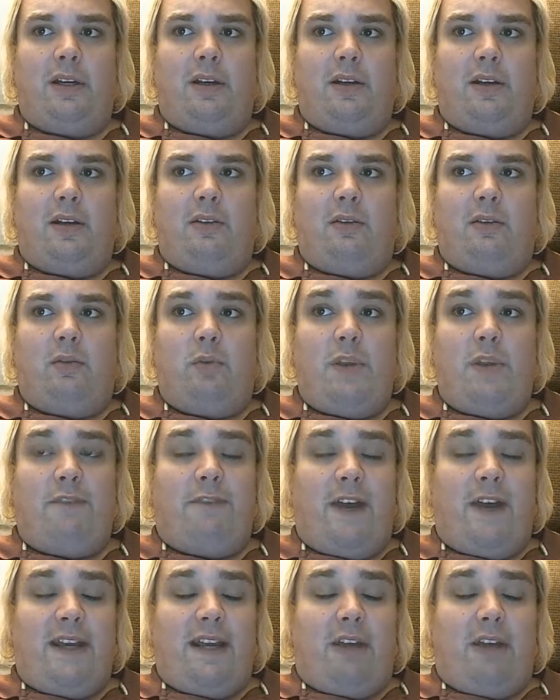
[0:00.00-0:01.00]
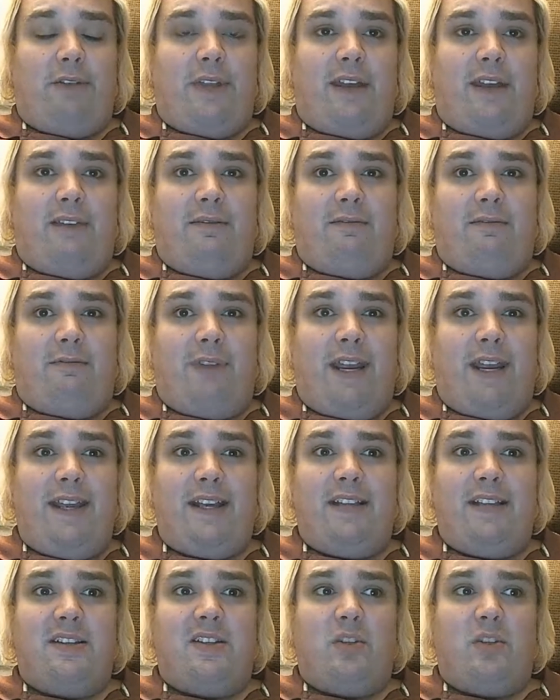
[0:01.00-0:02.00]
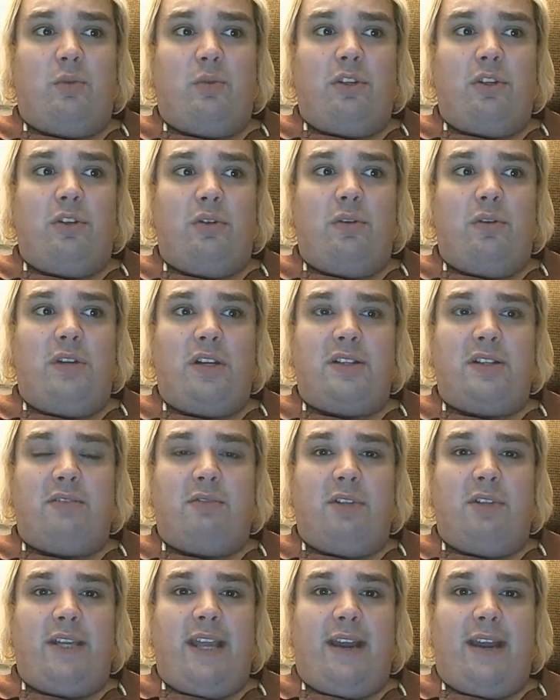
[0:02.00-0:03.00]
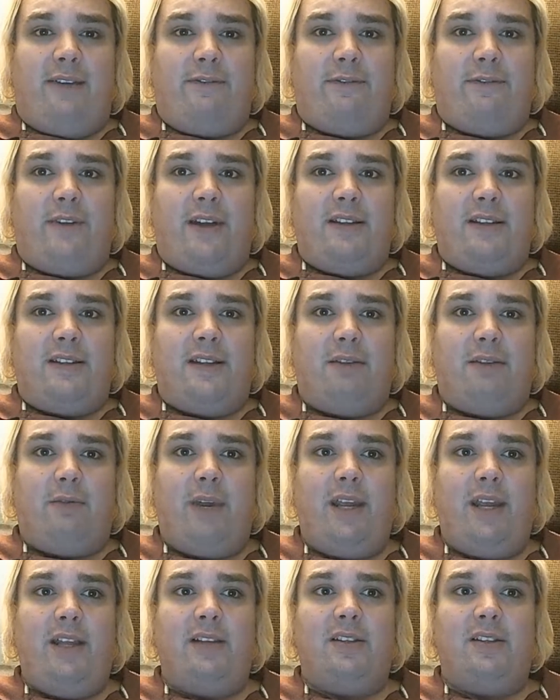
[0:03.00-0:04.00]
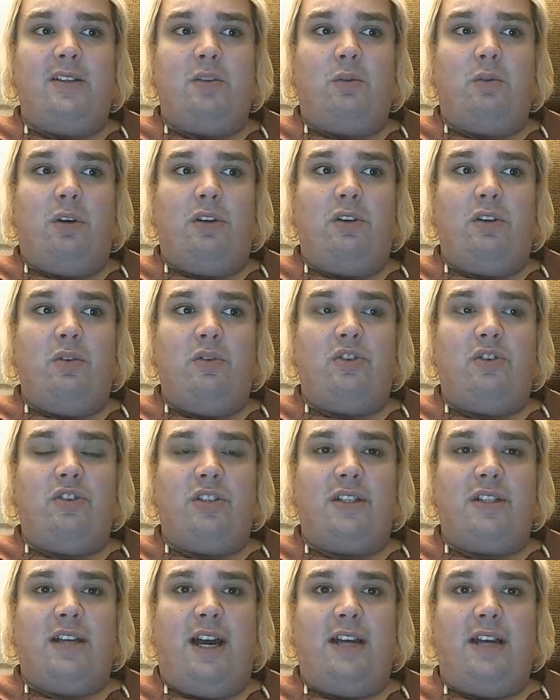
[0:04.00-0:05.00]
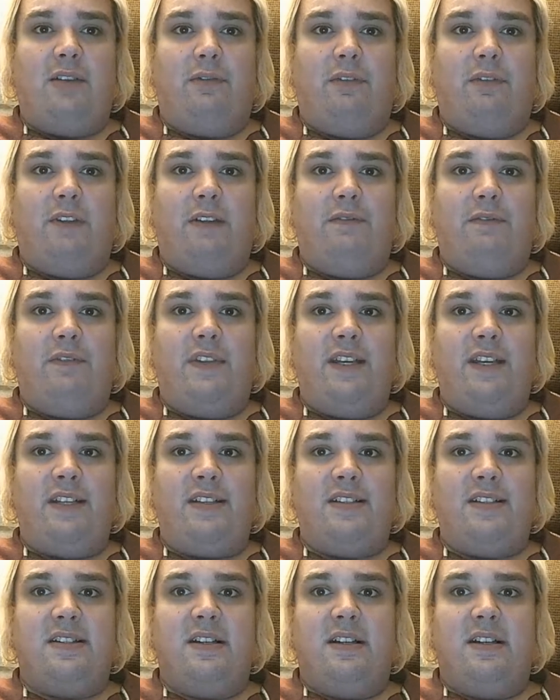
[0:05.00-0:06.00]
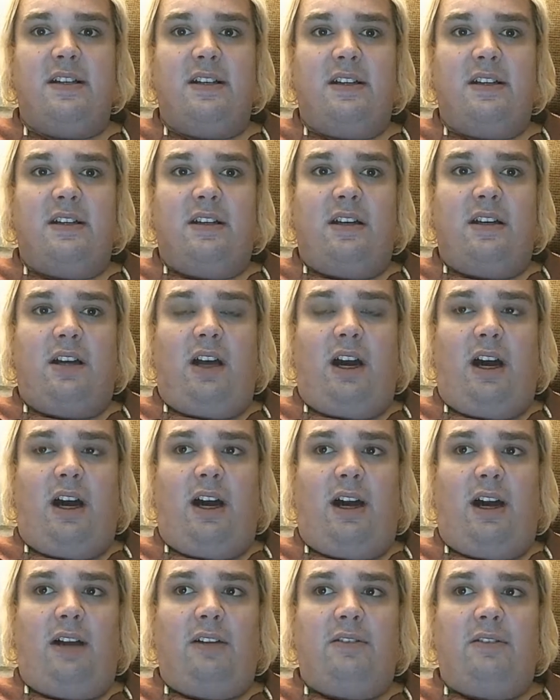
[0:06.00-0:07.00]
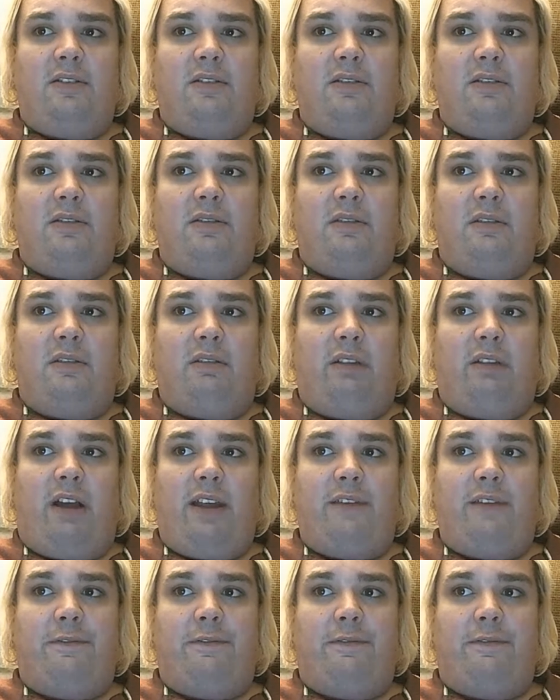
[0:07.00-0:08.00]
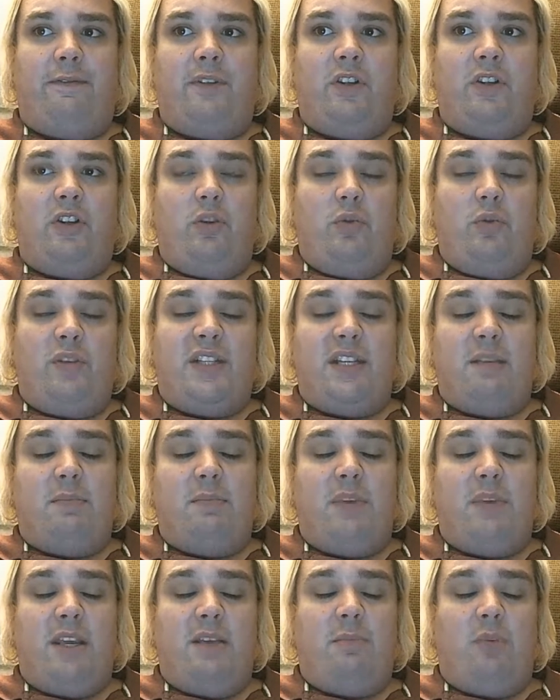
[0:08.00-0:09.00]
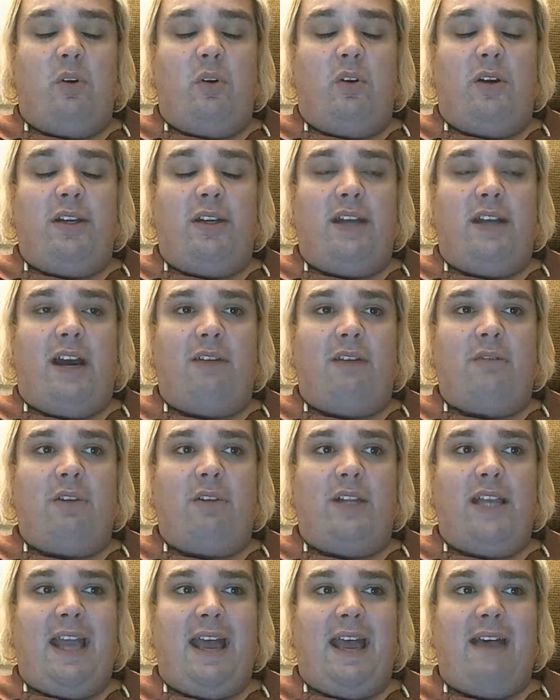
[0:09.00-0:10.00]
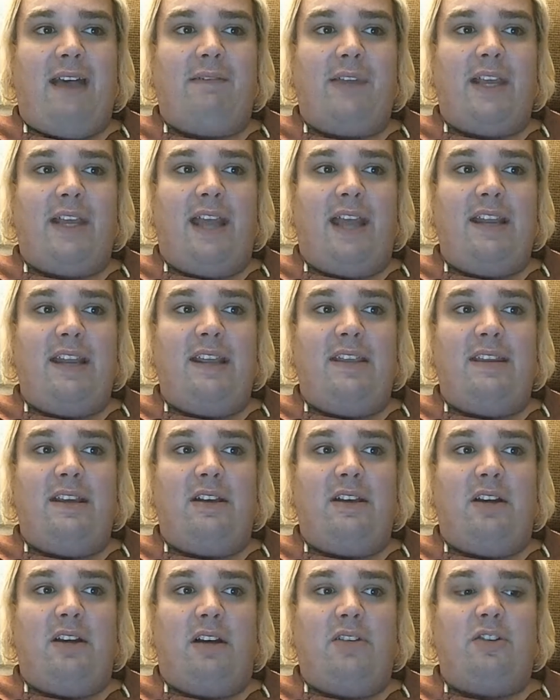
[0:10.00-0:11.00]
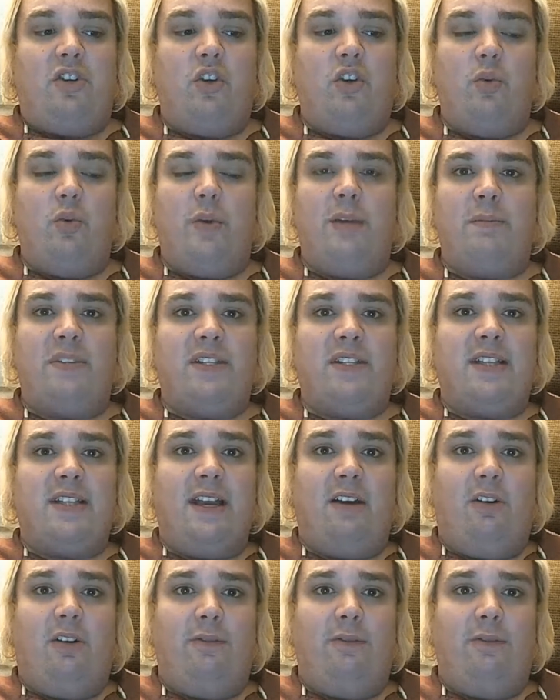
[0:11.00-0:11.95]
We find out that Reigen's the one who doesn't really have friends, that Reigen's the one who's just kind of lived this uh, life using people and not really having anything to himself.